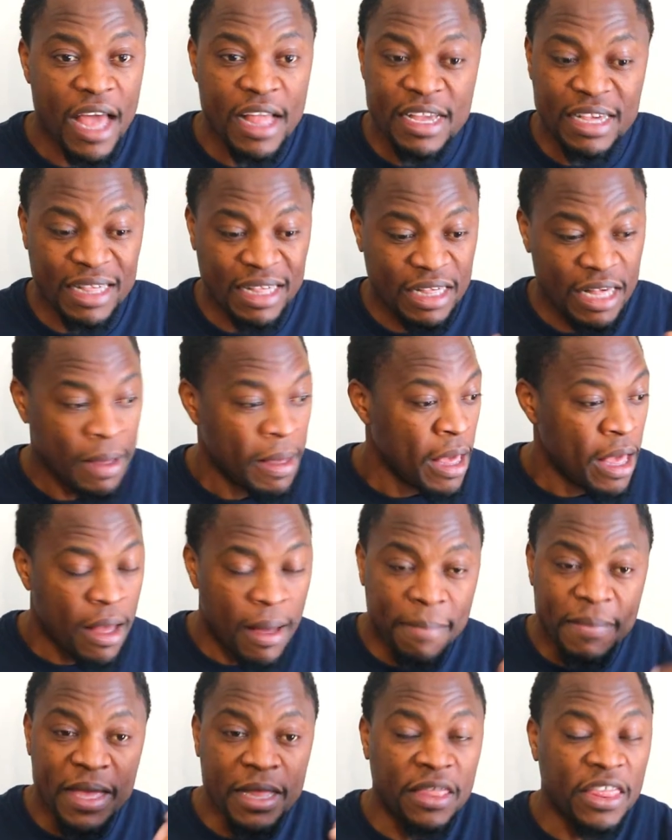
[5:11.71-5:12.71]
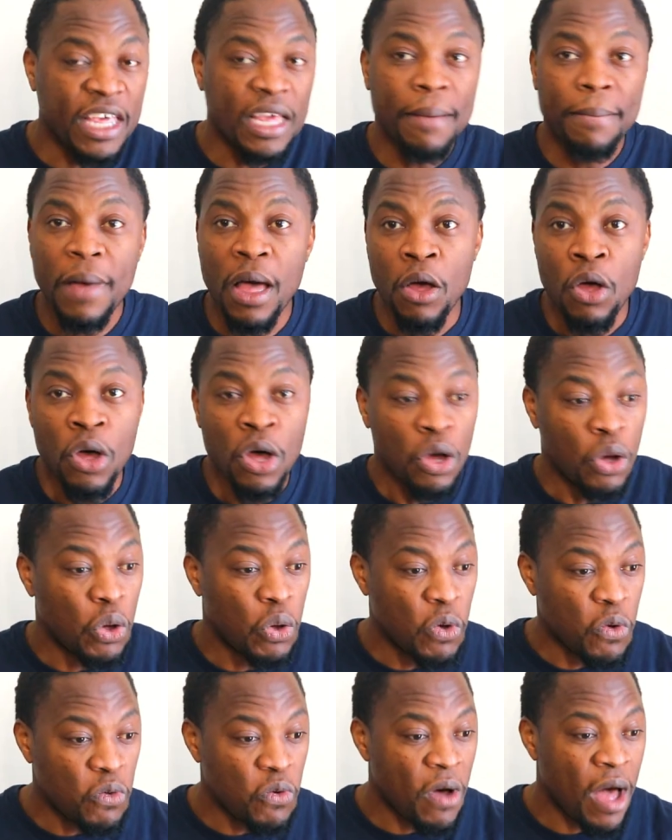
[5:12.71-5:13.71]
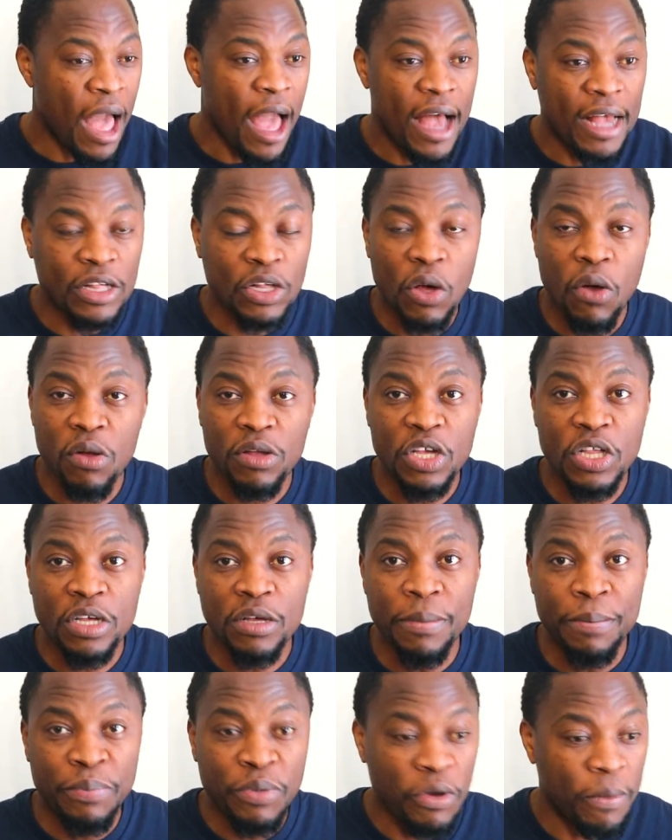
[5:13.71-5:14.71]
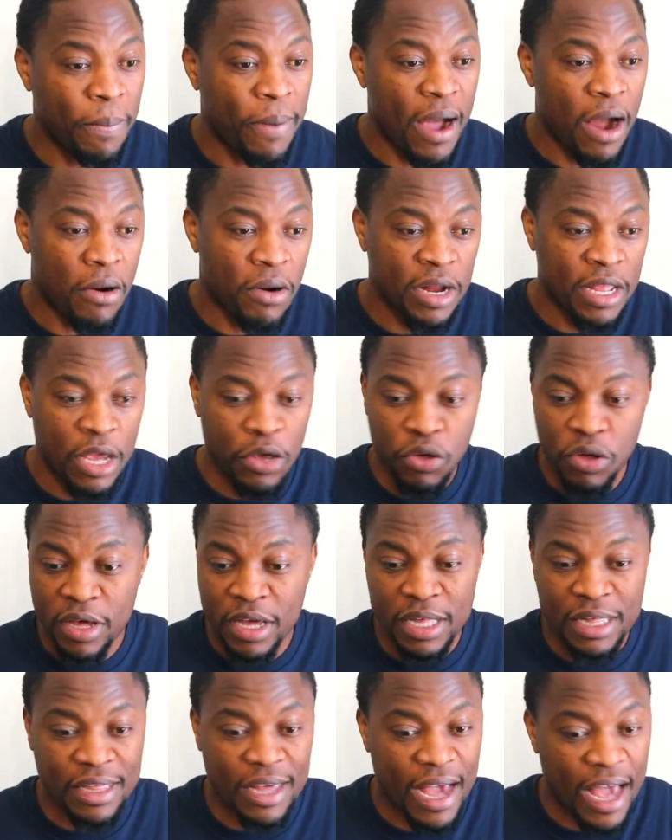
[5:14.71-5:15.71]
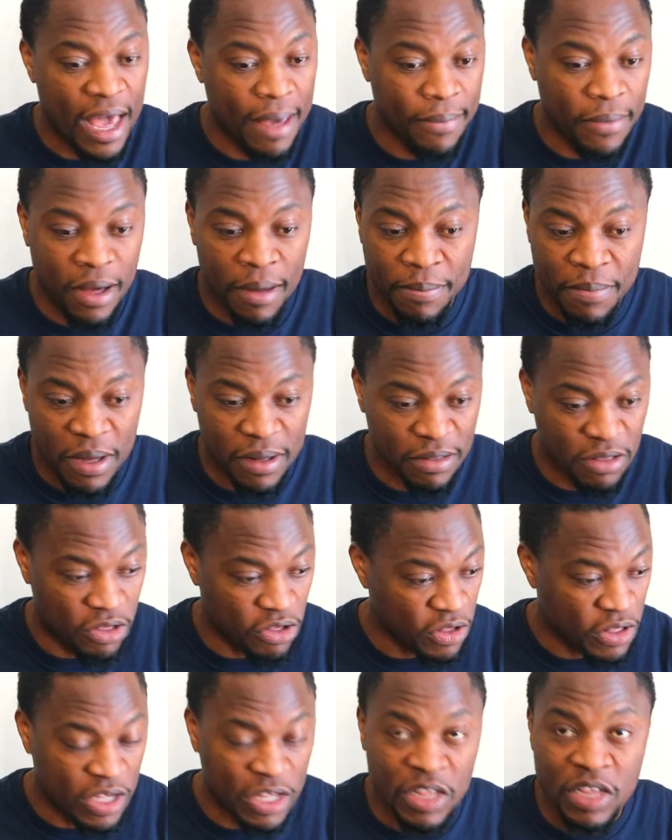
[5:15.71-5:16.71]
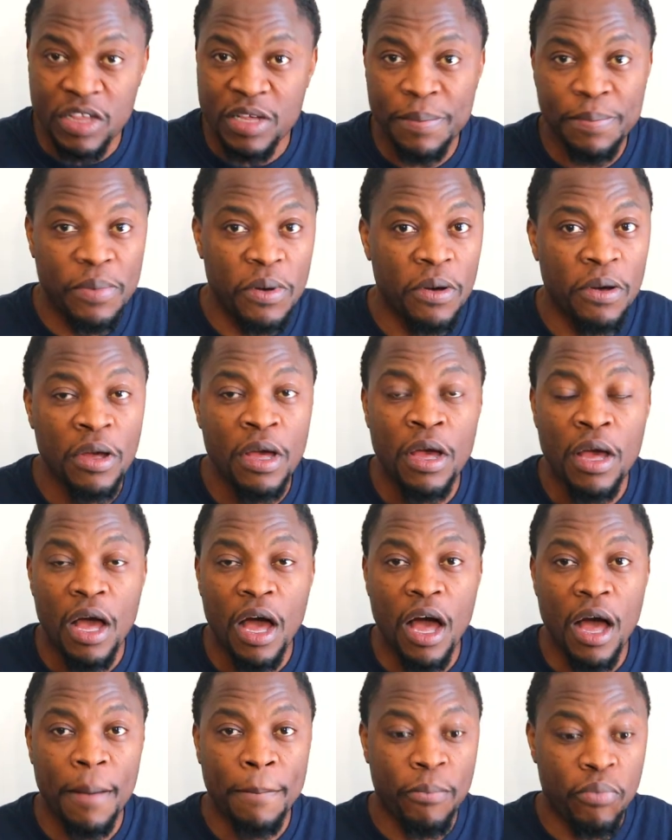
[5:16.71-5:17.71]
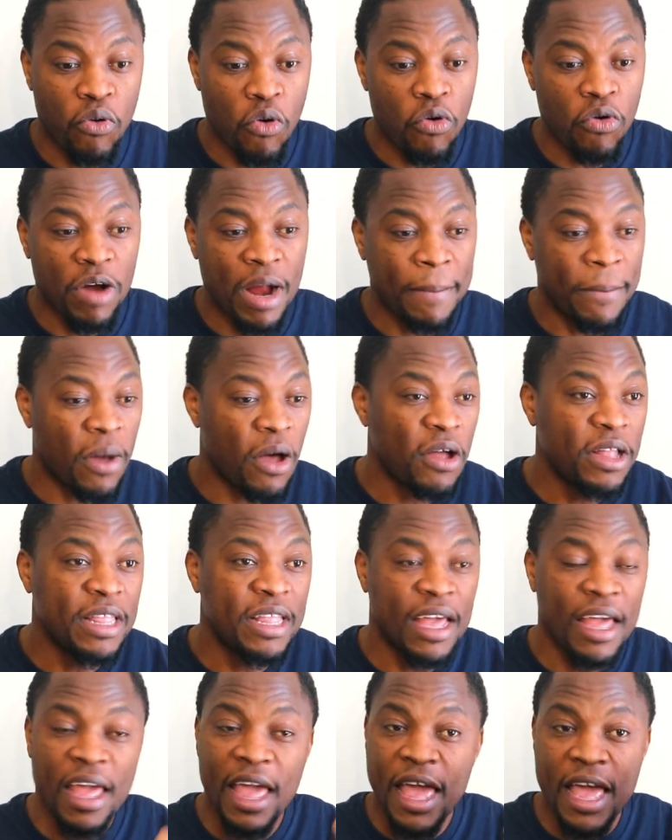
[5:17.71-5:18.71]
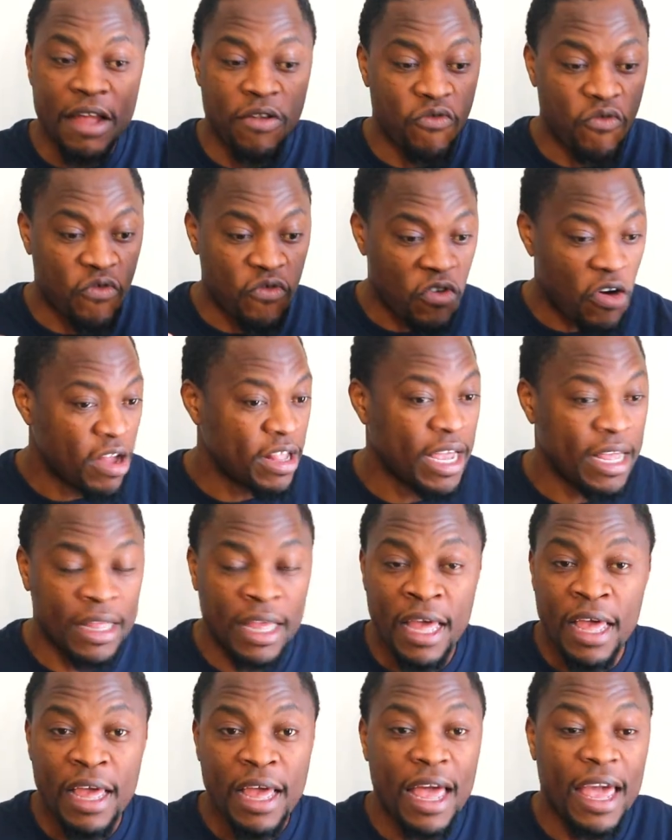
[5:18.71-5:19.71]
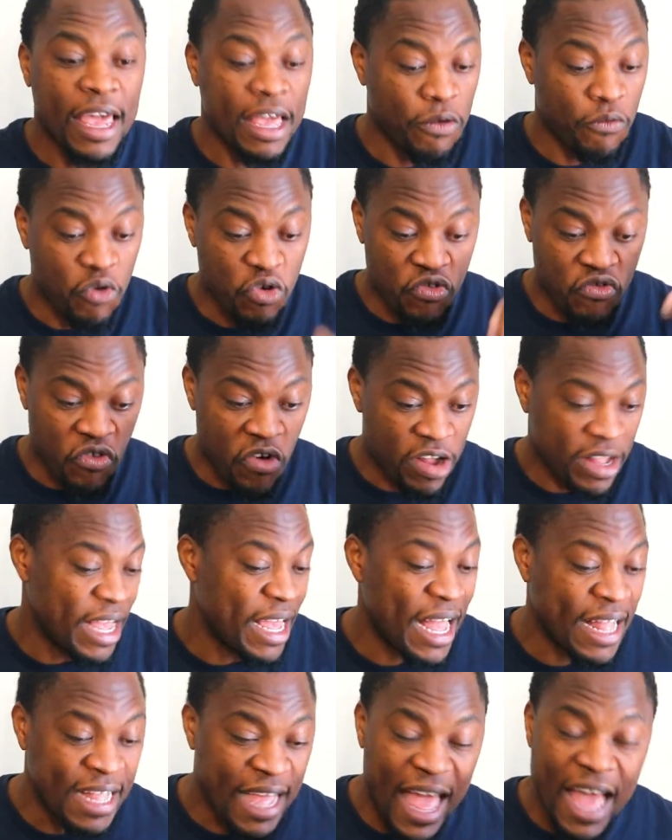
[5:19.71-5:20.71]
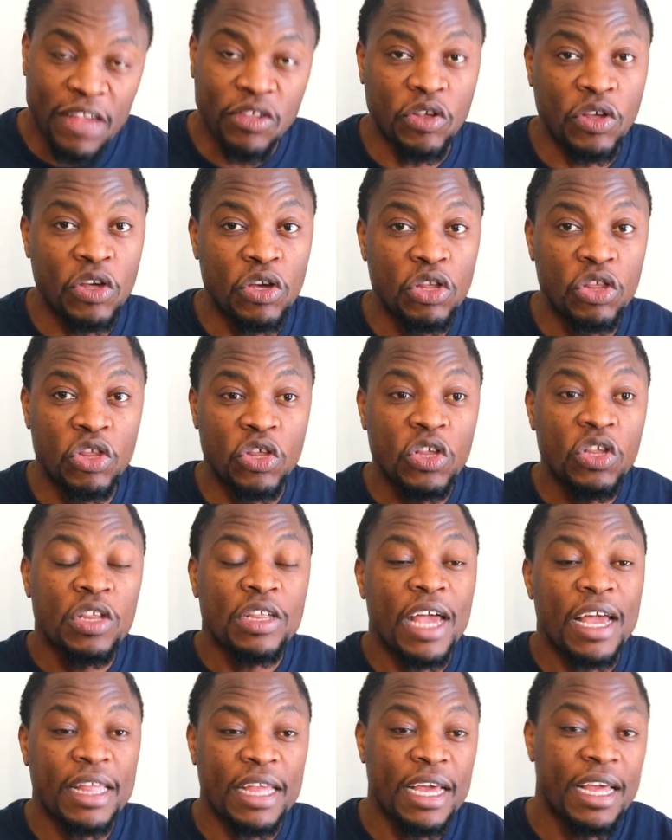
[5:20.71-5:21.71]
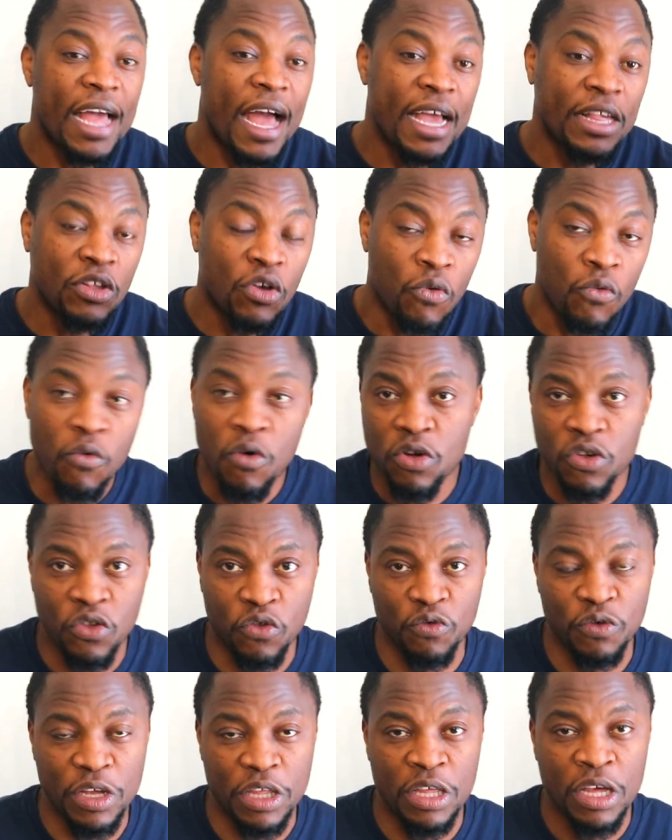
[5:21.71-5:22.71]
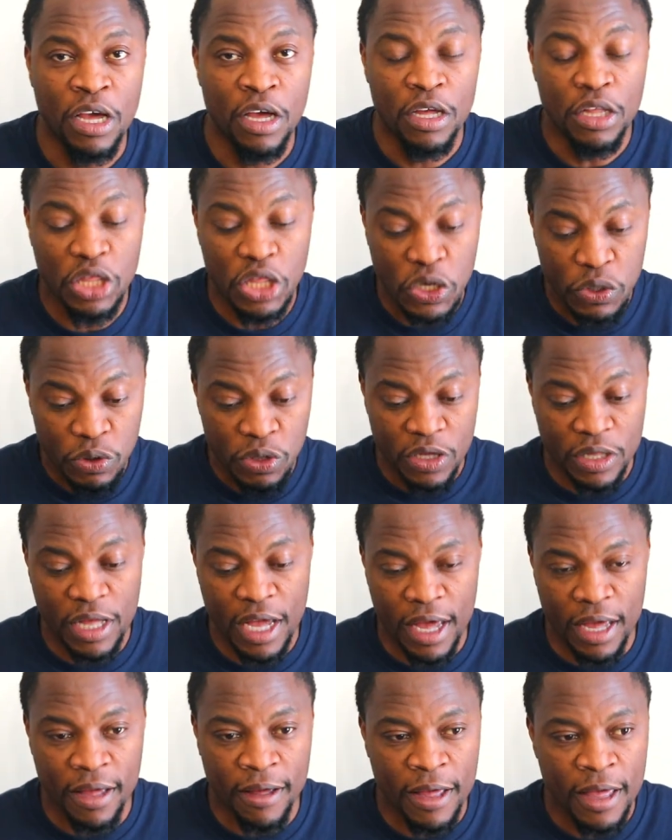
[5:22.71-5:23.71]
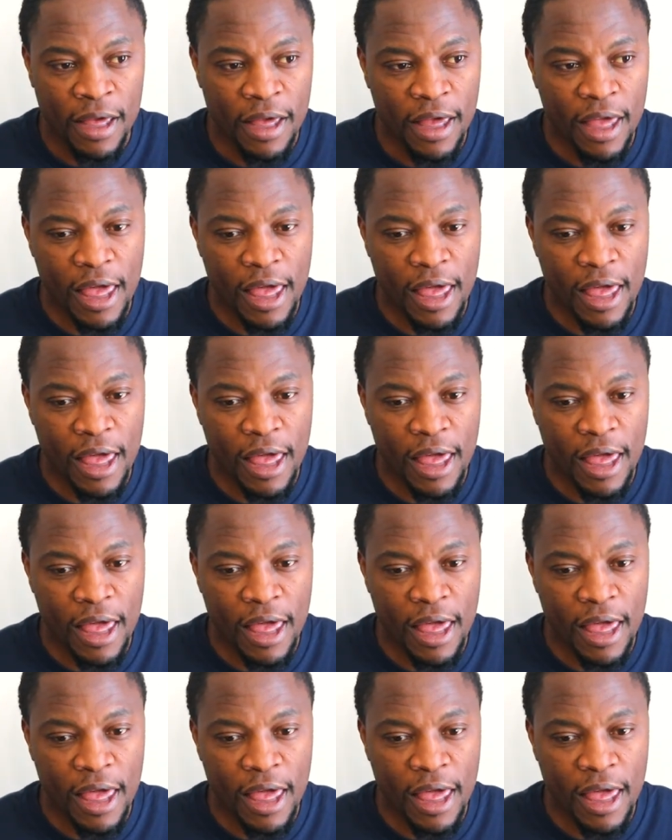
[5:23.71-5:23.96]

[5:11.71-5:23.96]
and you say, I mean, think about Google has all this compute power that you can type up uh, just a simple uh, program on there and run it. It will run and execute just like the guys on Wall Street do today.